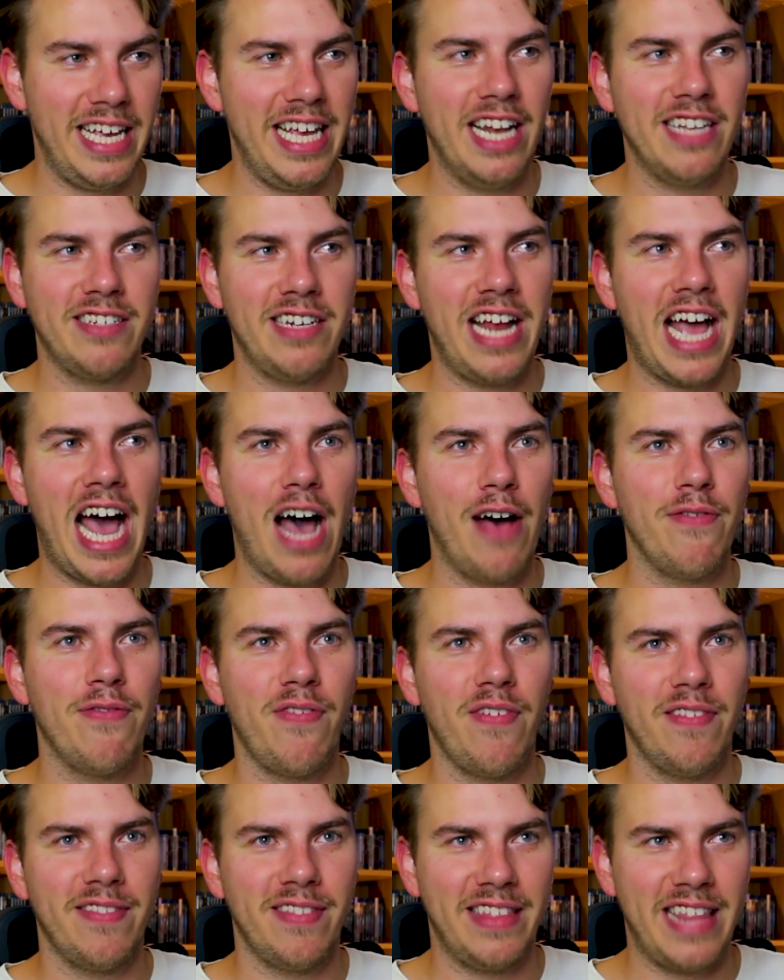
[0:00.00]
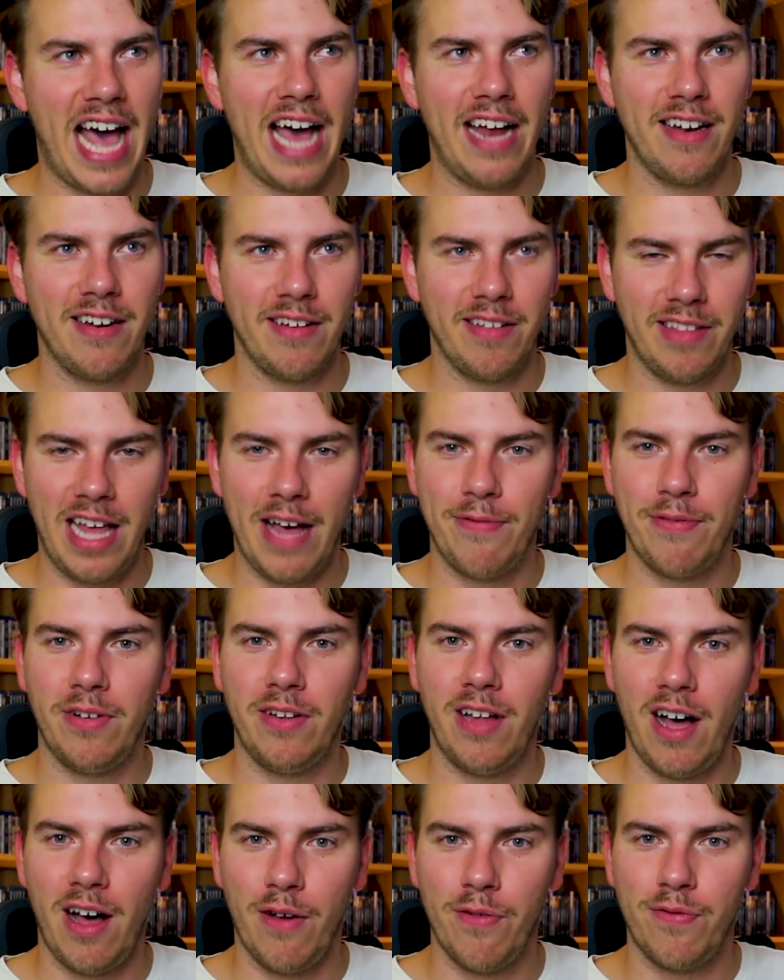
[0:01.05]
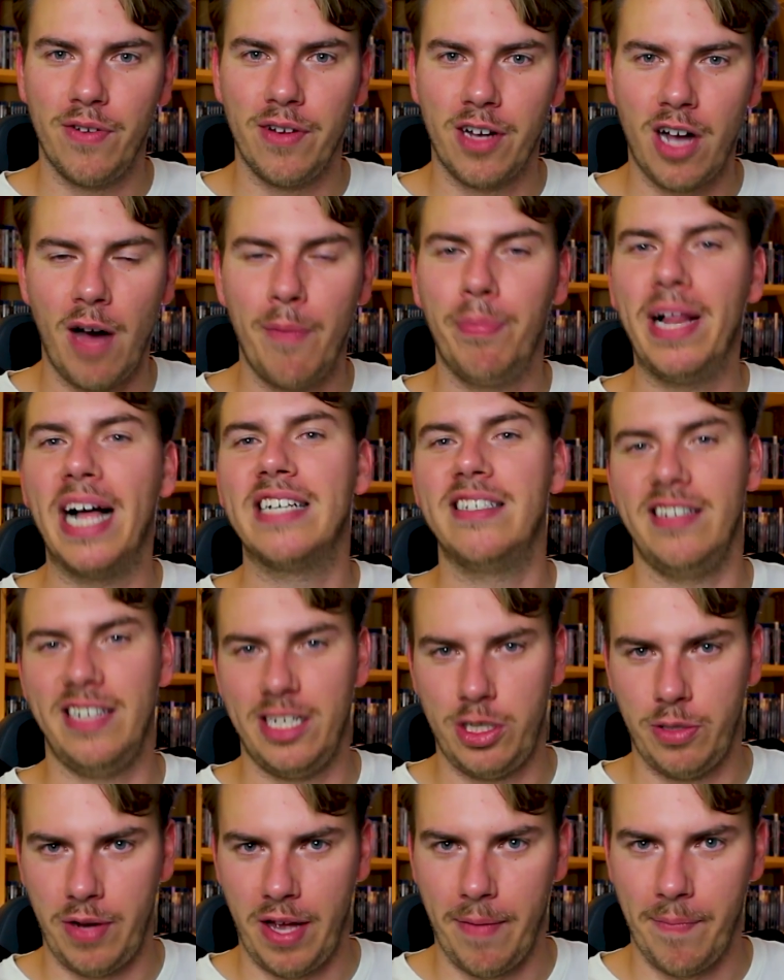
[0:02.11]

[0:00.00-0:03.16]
he doesn't have that level of complexity to